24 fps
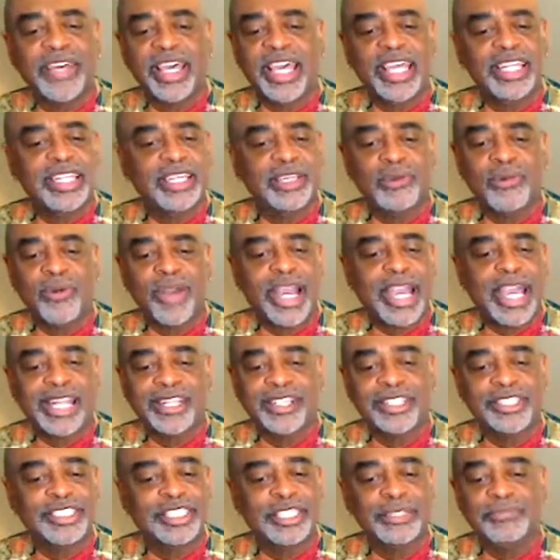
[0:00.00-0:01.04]
finding
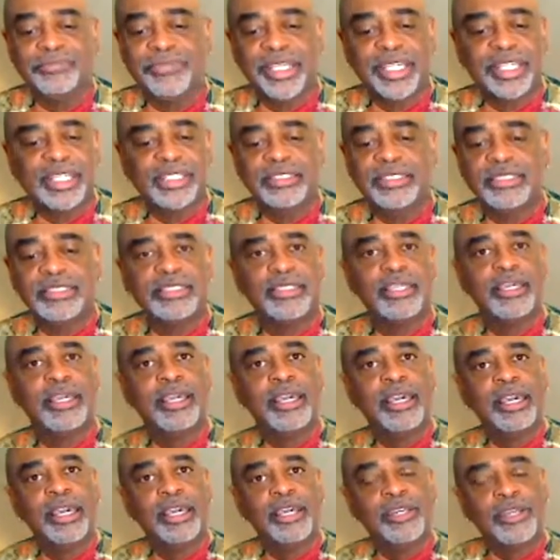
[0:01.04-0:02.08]
quietness and peace.
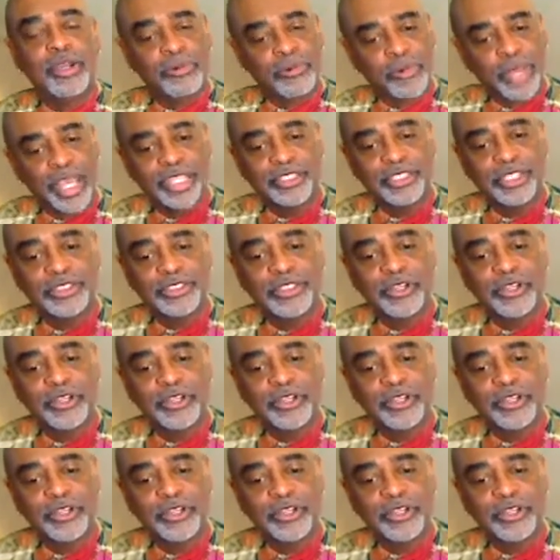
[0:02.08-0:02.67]
Correct